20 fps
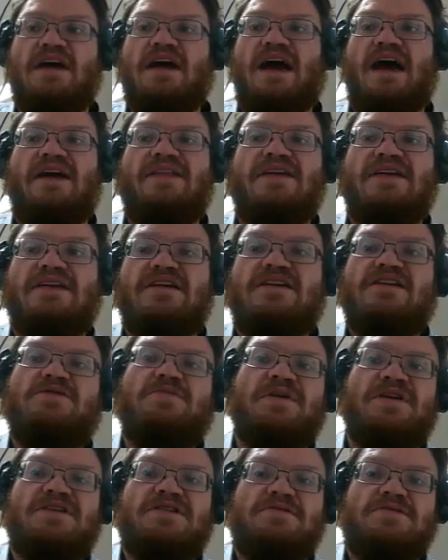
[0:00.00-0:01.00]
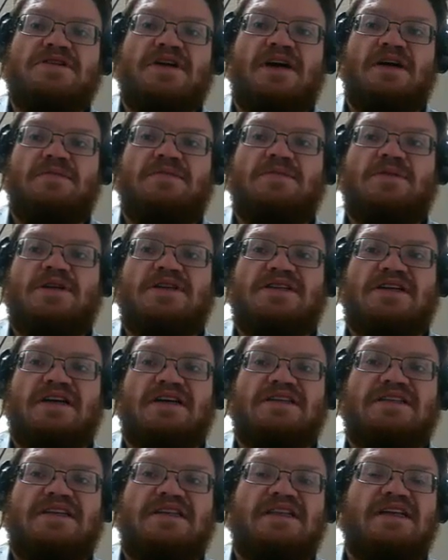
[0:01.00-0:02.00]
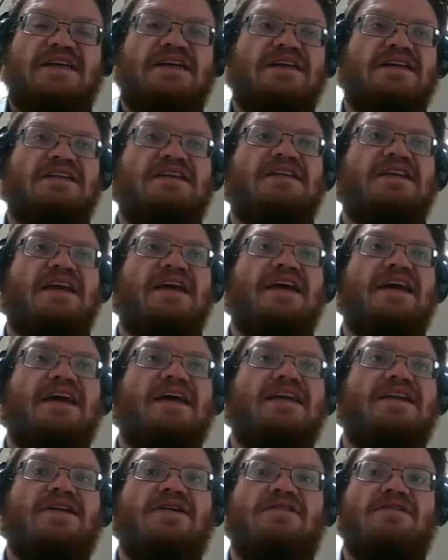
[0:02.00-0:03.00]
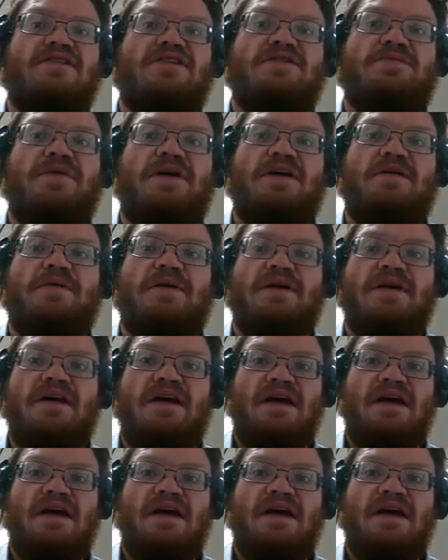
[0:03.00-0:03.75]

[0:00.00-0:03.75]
And then you can spend some time discussing these in your experiment.